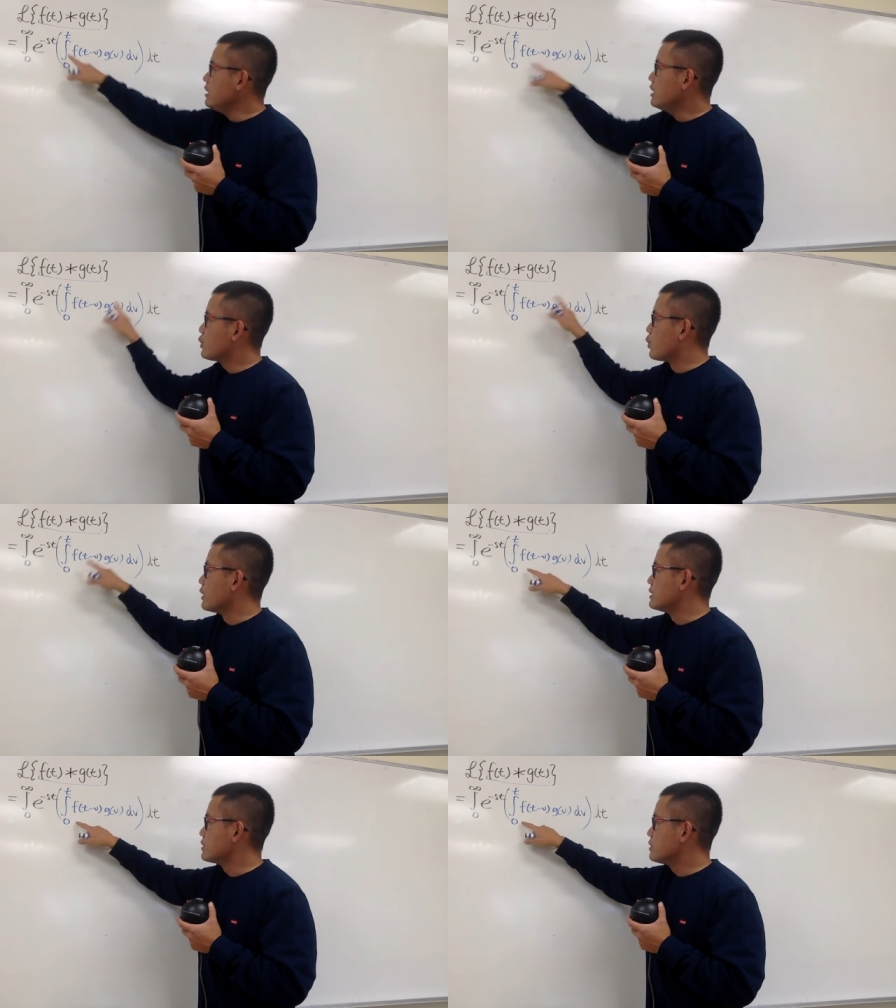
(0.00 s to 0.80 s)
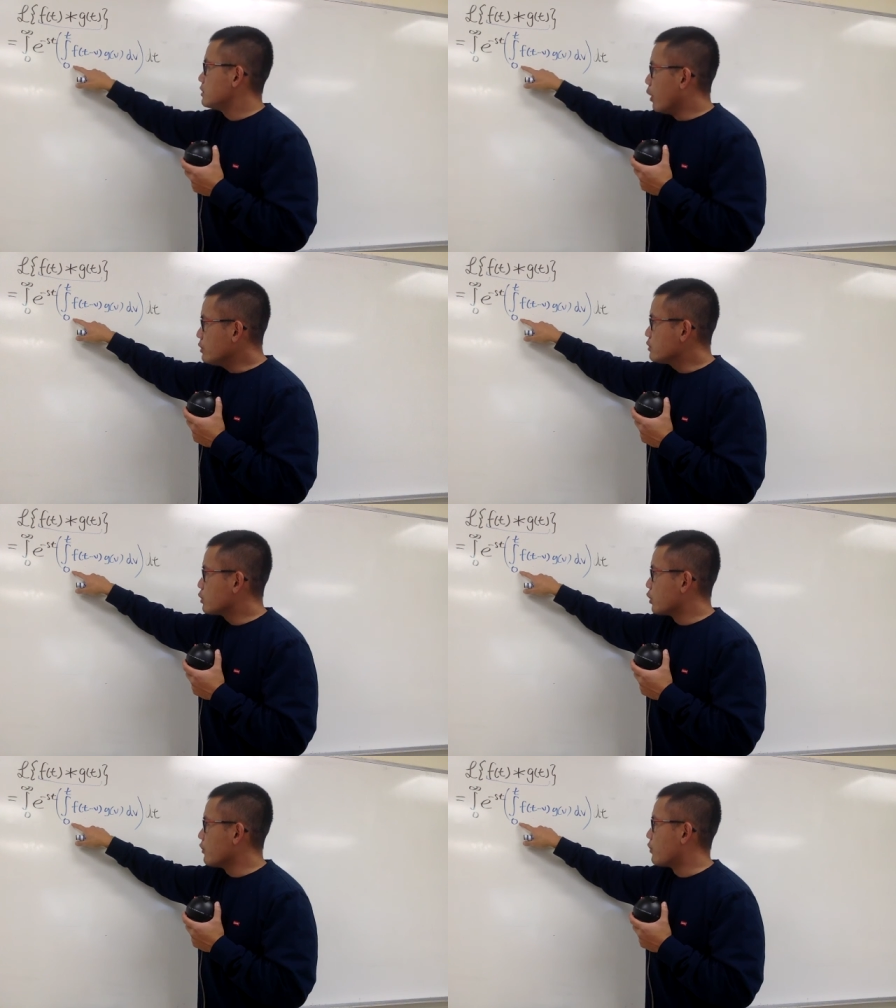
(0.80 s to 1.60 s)
integral is also
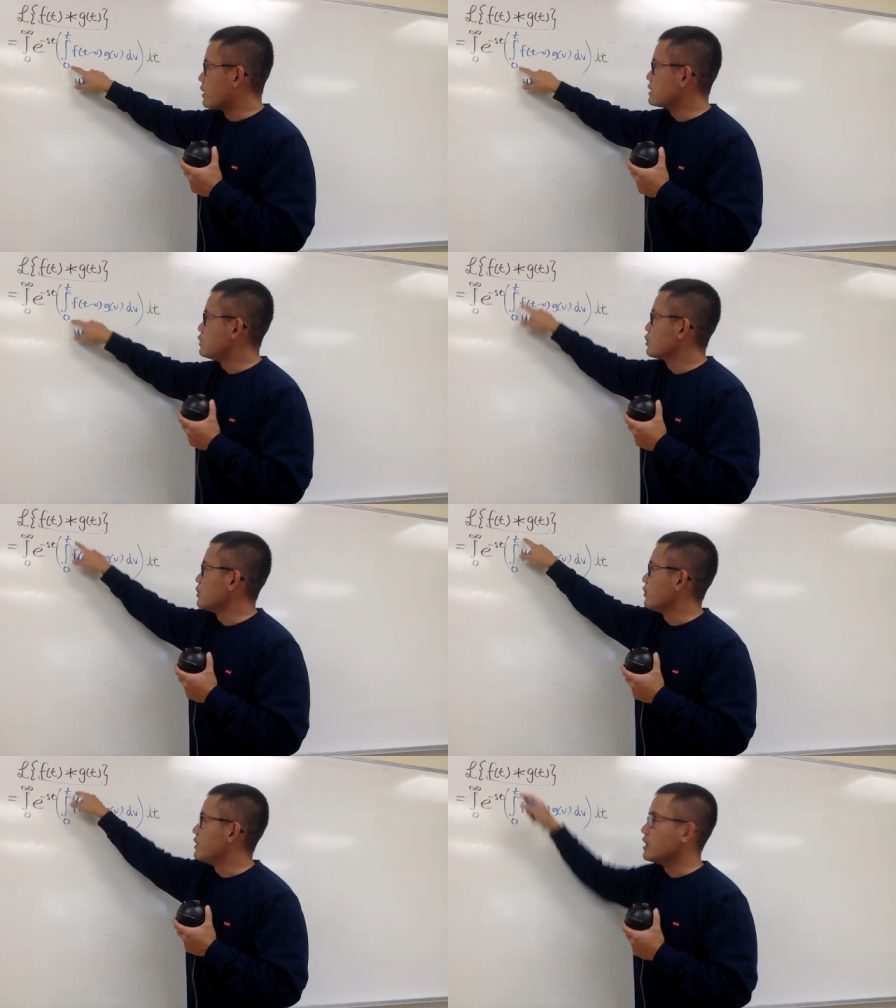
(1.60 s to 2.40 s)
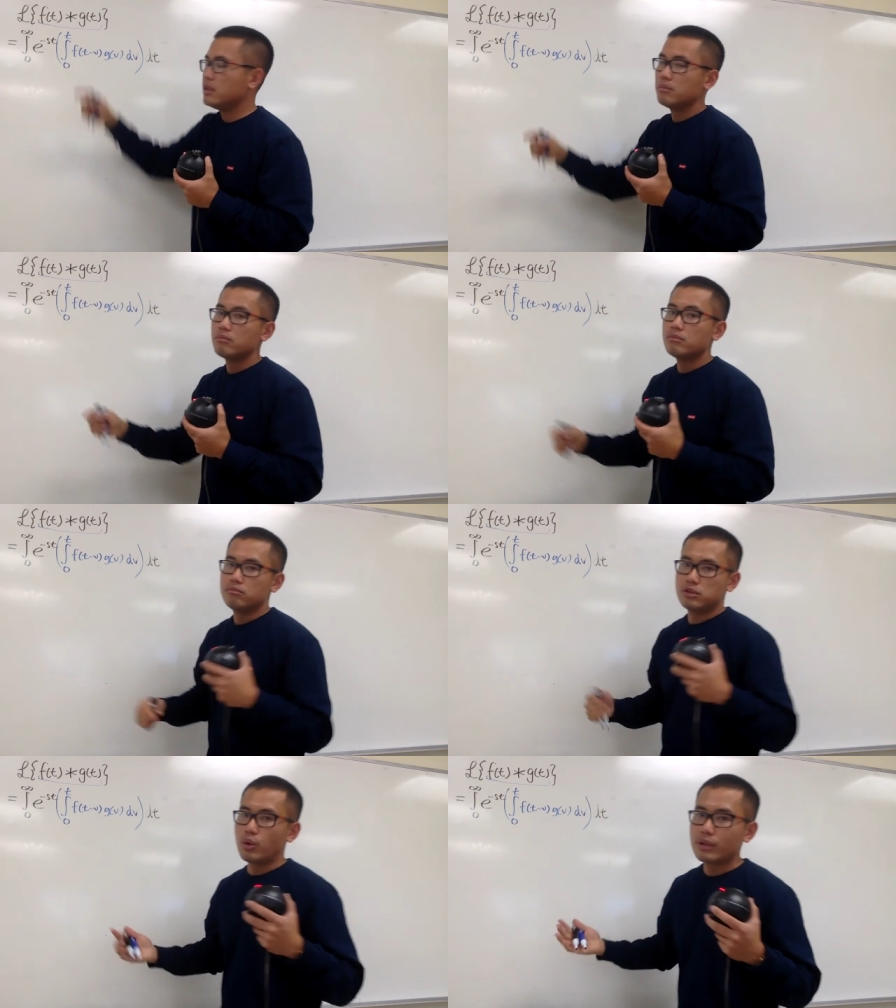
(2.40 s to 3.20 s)
going from 0 to infinity,
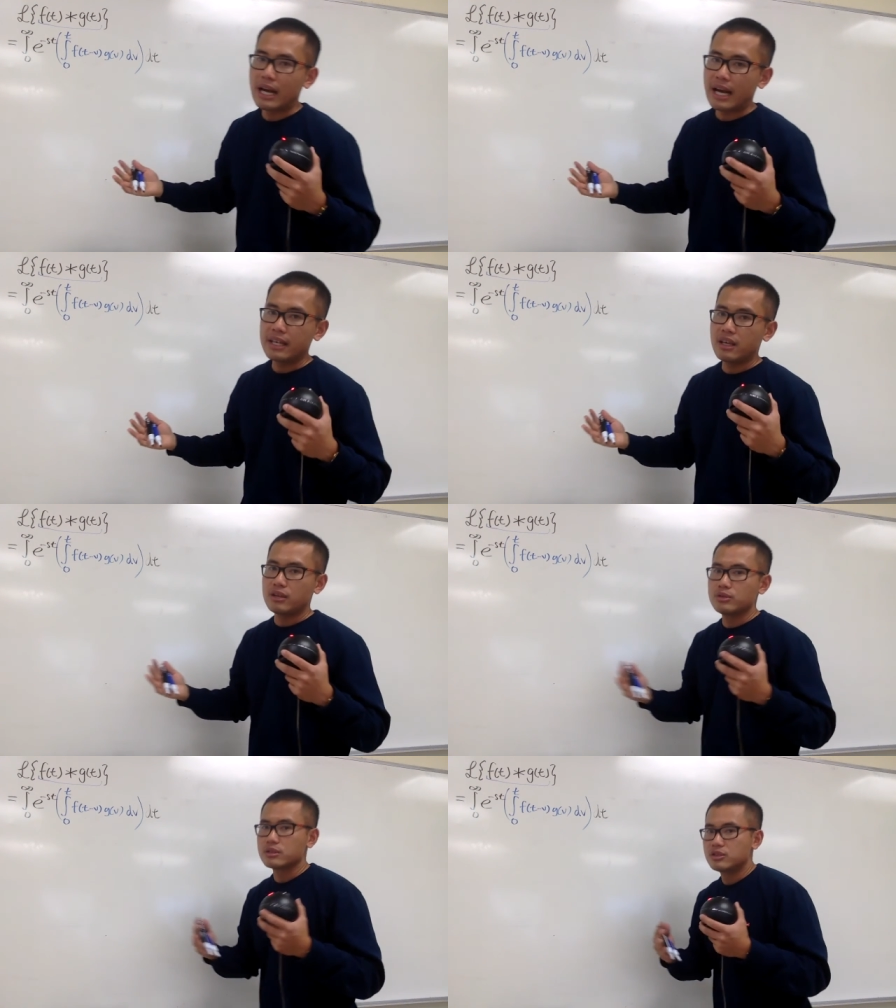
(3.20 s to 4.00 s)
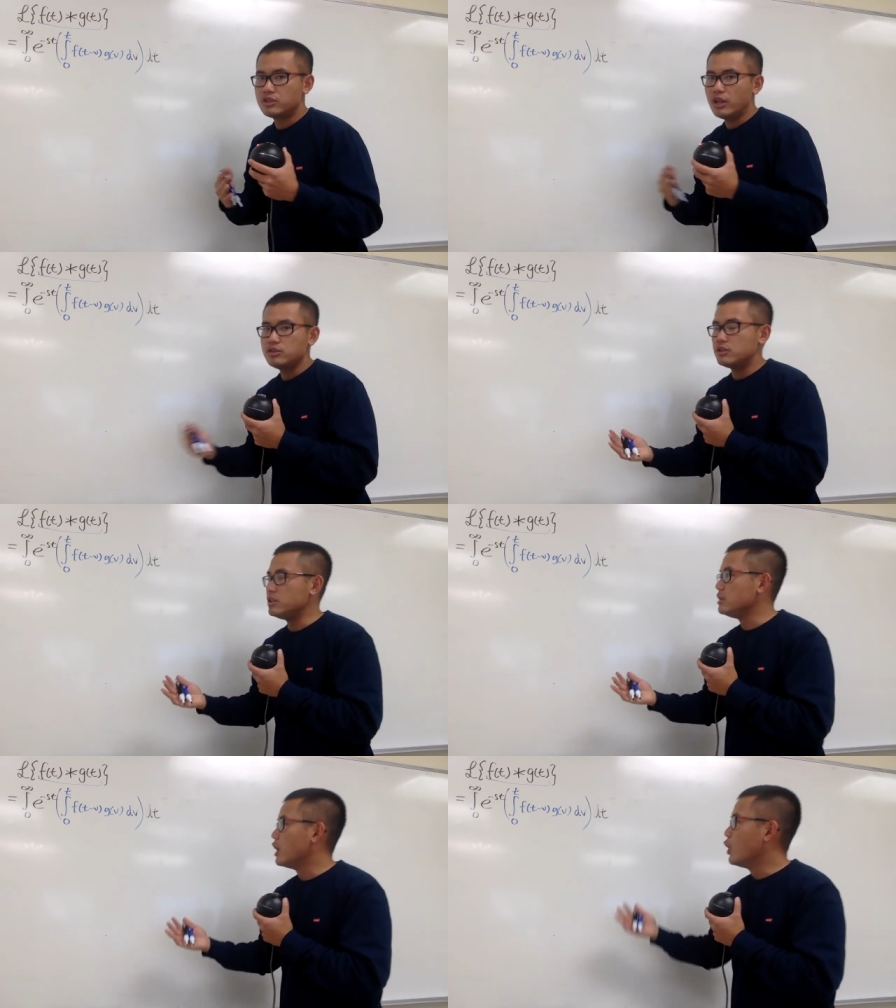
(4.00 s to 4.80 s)
so that I can just change
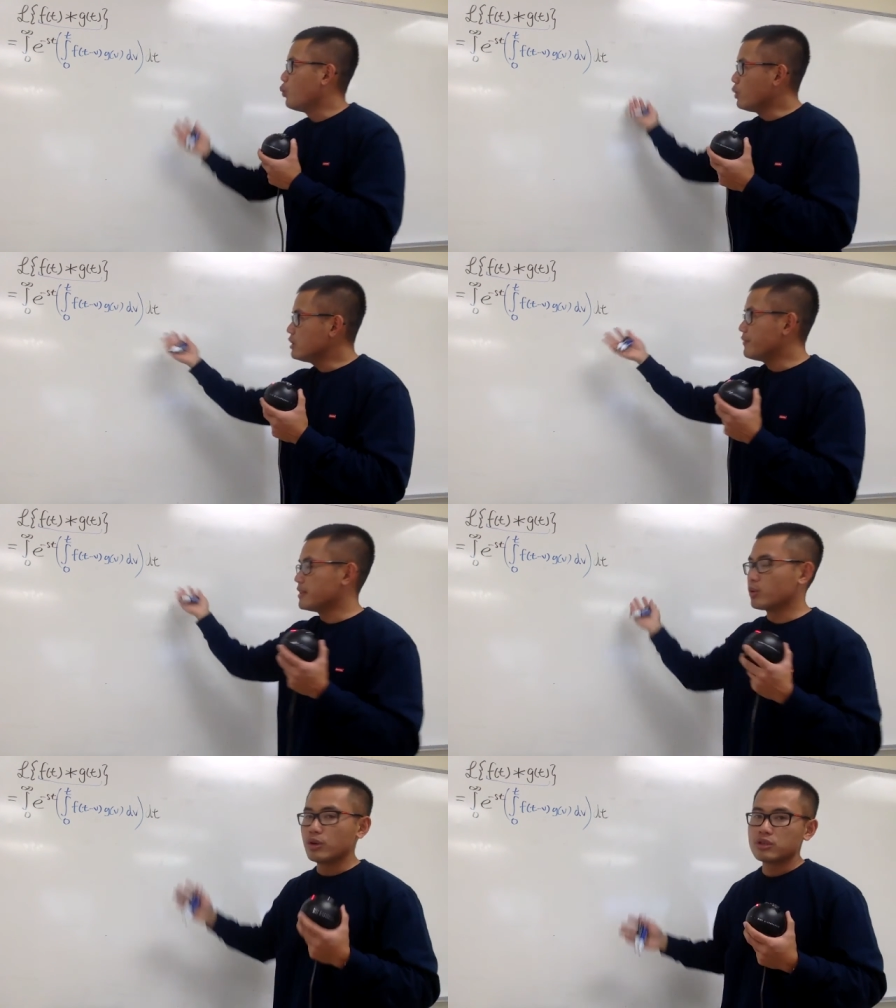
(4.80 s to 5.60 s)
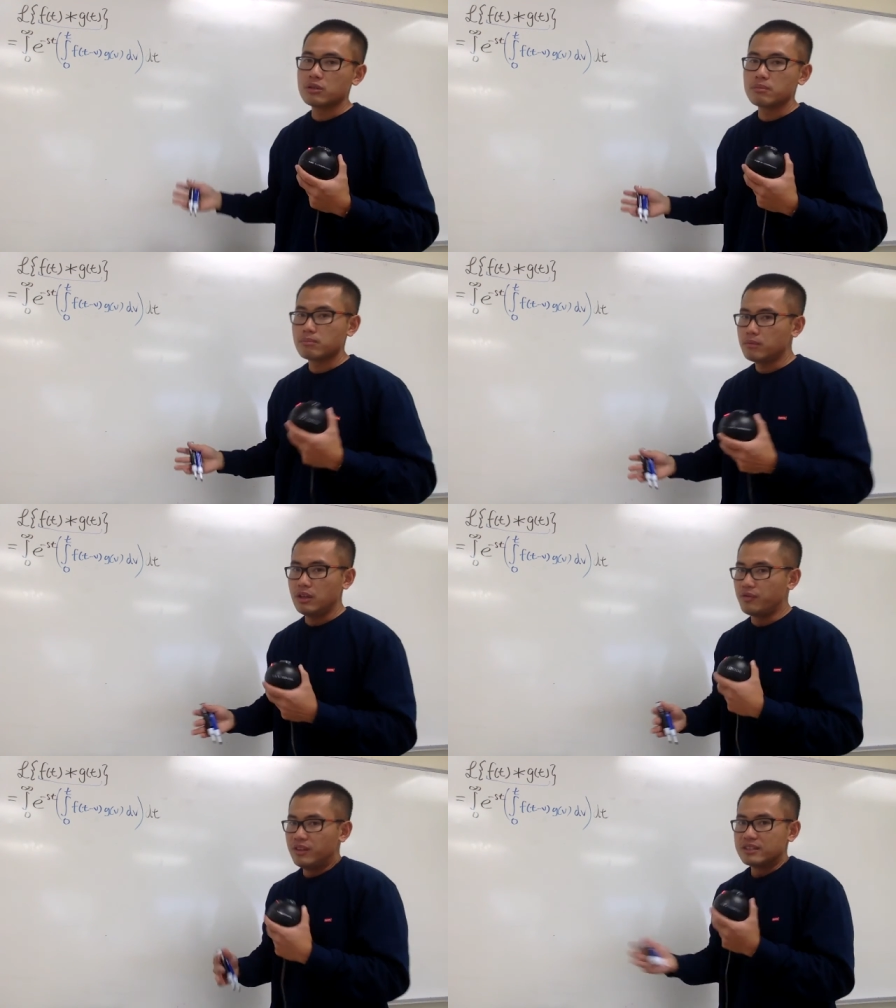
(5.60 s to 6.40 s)
the order of integration
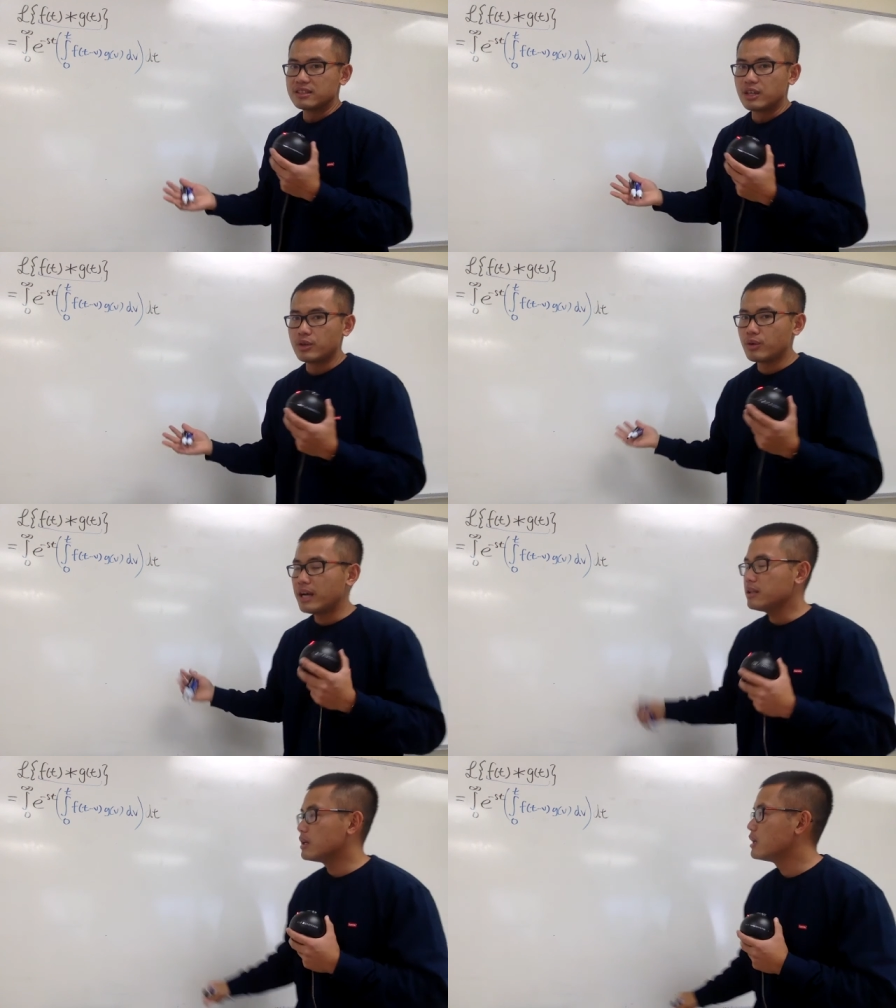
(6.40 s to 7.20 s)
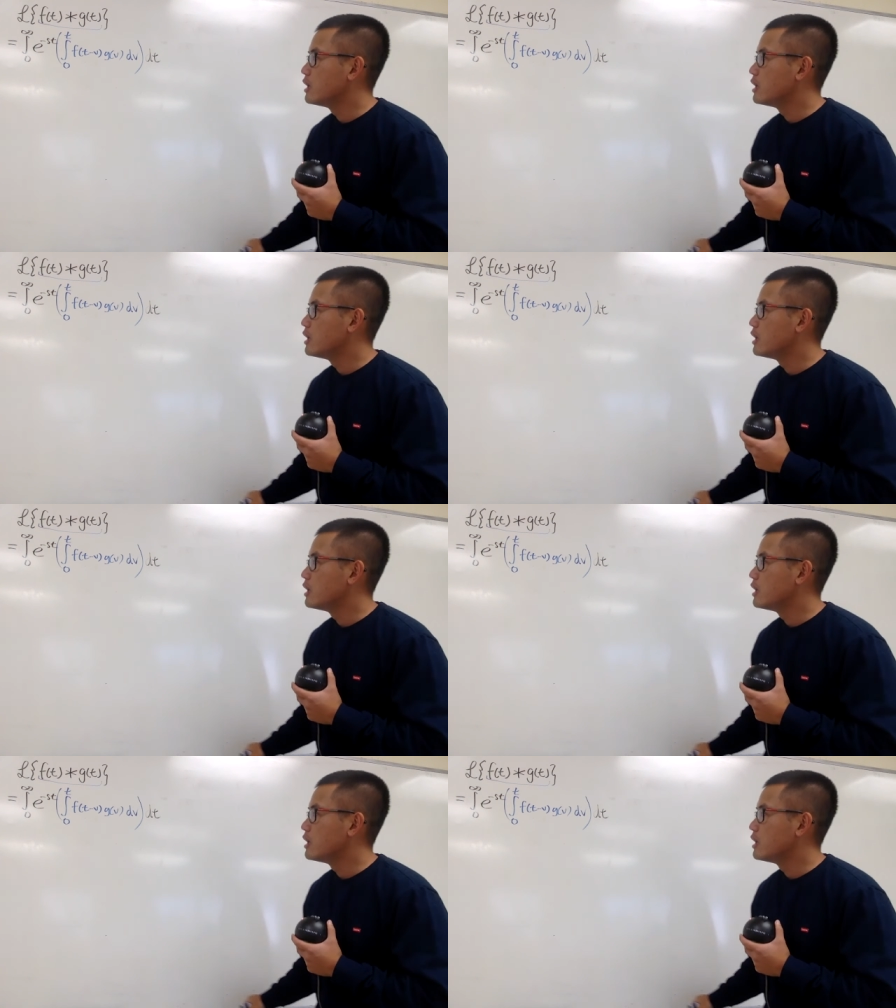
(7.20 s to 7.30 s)
if necessary, right?